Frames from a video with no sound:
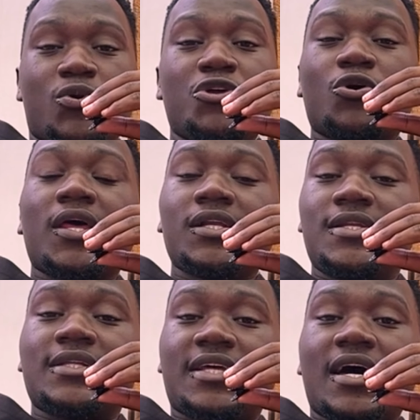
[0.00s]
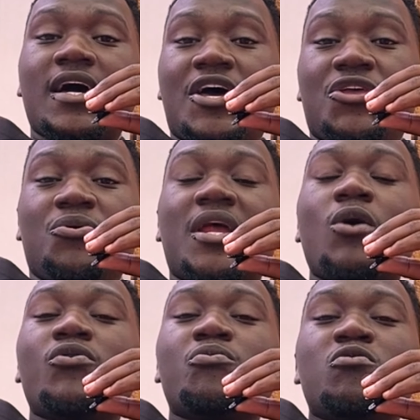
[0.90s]
When you collect data, you now
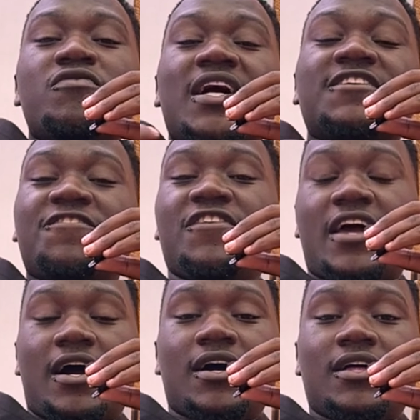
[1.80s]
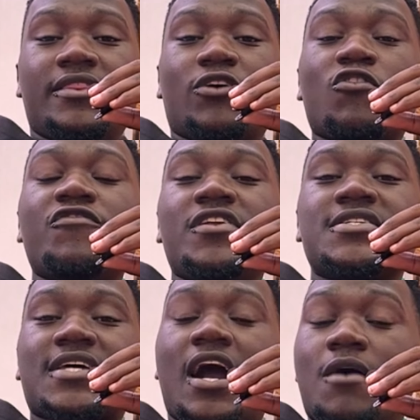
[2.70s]
remove that fear, the
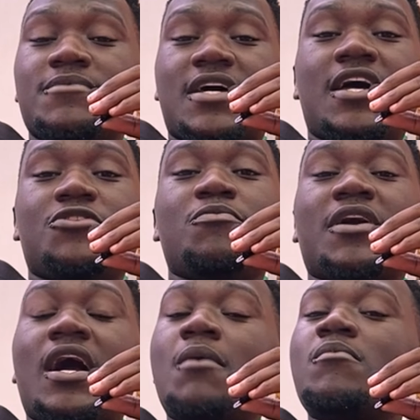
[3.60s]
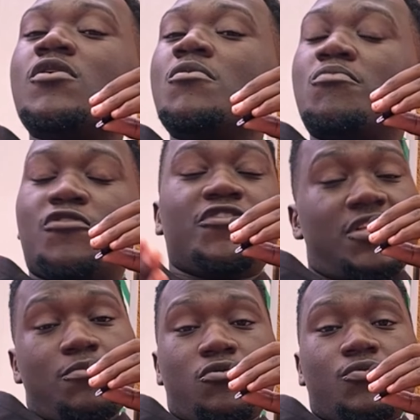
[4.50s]
confidence comes and you become
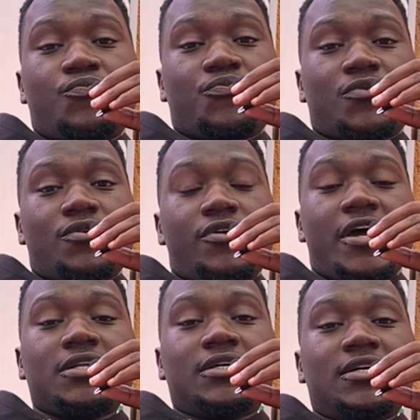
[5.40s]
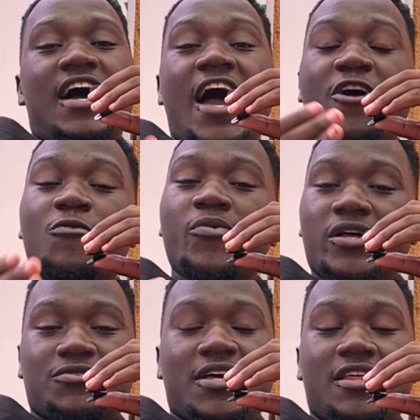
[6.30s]
profitable, right? I hope we are
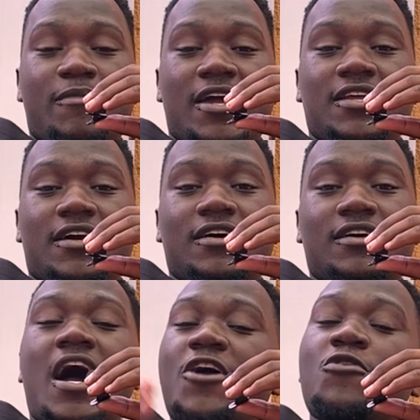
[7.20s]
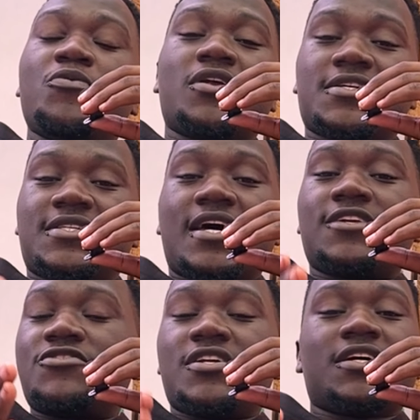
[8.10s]
together, my dear. I hope you understand
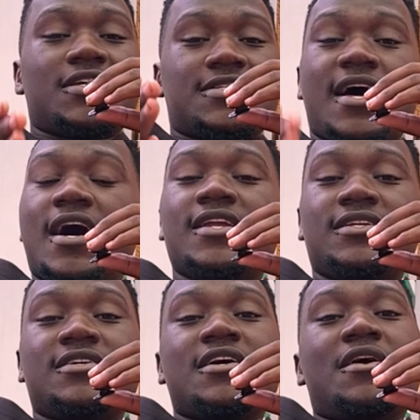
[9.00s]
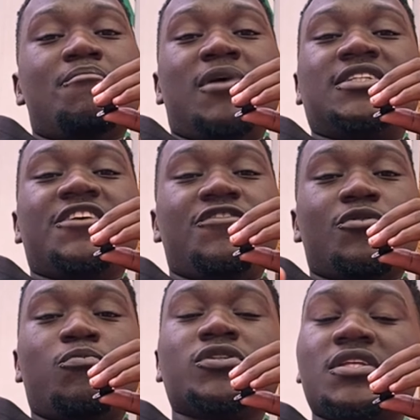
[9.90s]
trading is hard, but if you
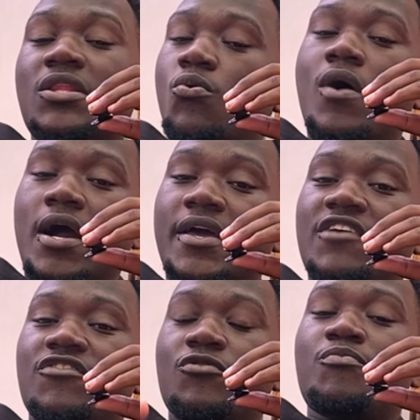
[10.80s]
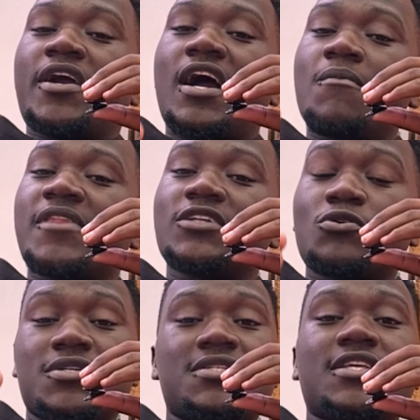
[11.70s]
put in the work, if you become that
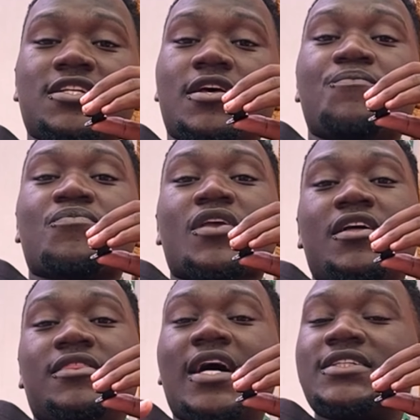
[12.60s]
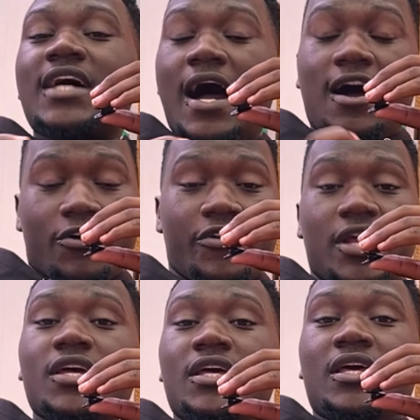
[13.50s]
consistent, that hungry,